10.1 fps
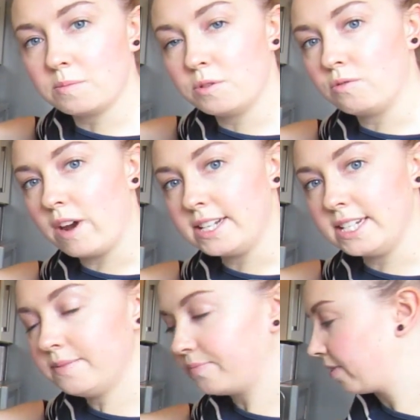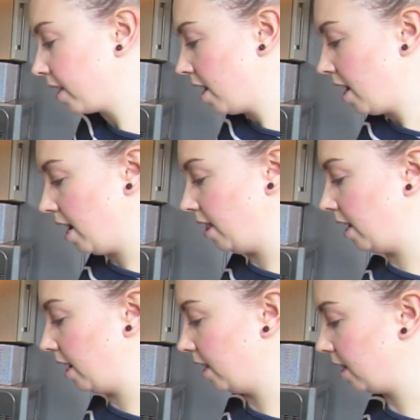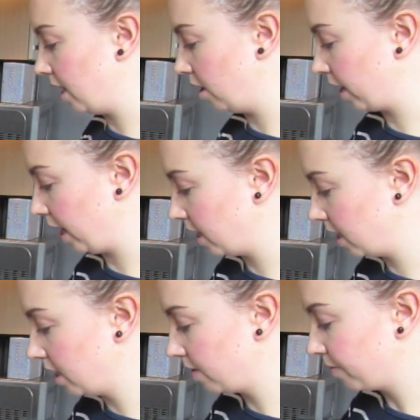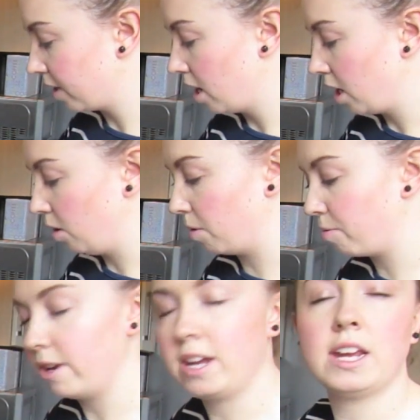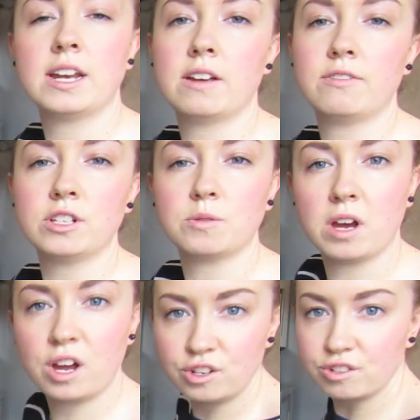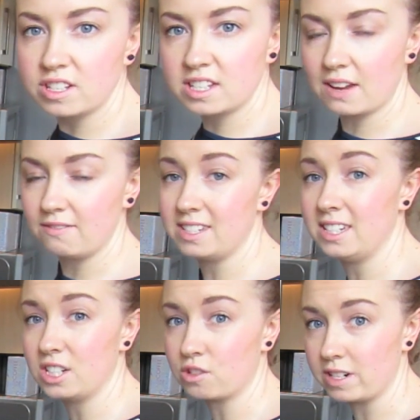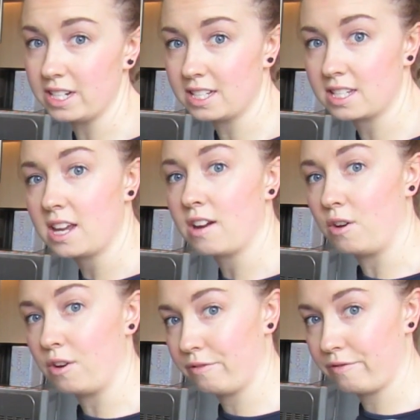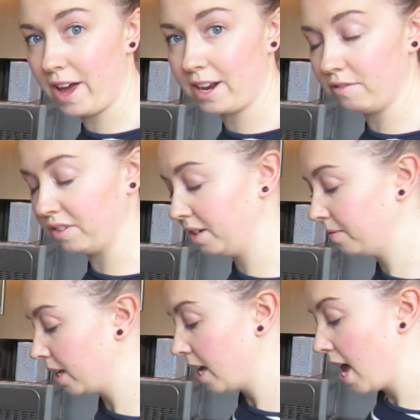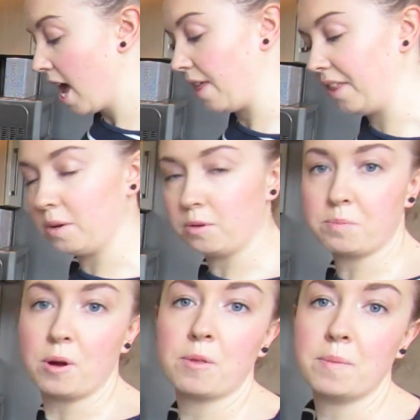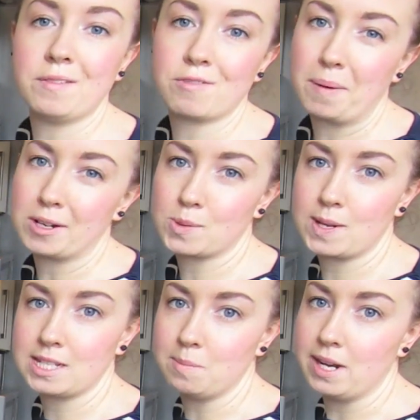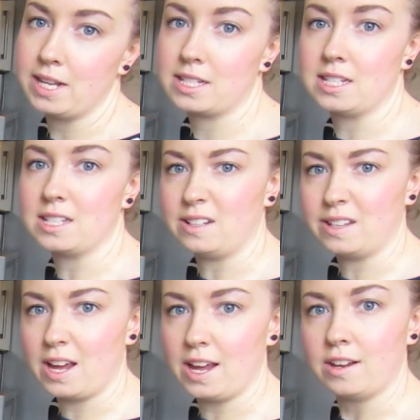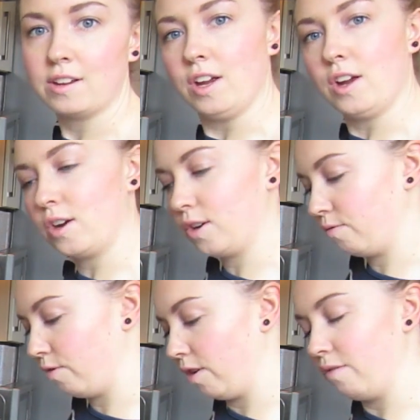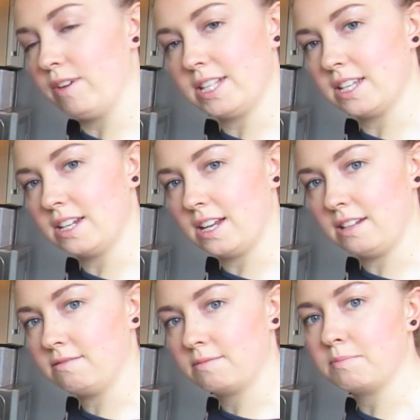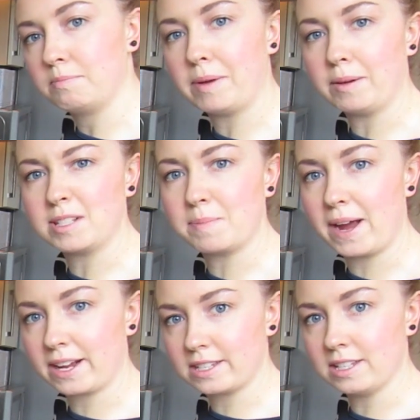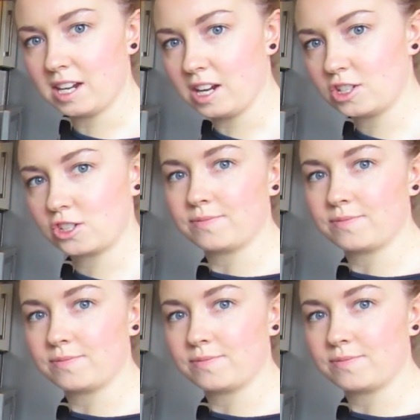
them all ready in their little cases, you want to preheat an oven to 170 degrees on a fan oven, and then you want to pop them in for about 20 minutes until they're risen and bounce back to the touch.